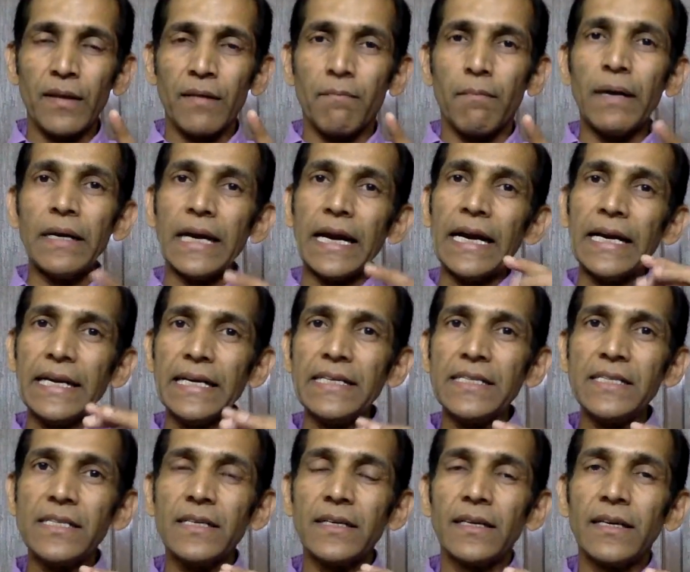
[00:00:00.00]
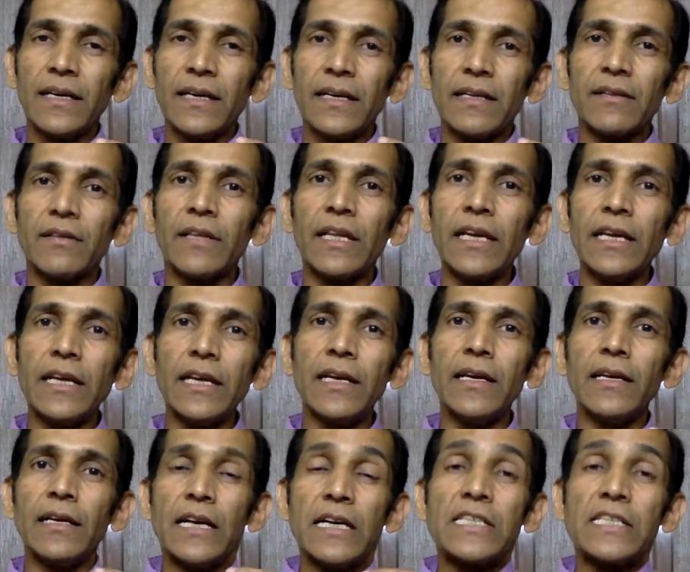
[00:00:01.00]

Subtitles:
but it is the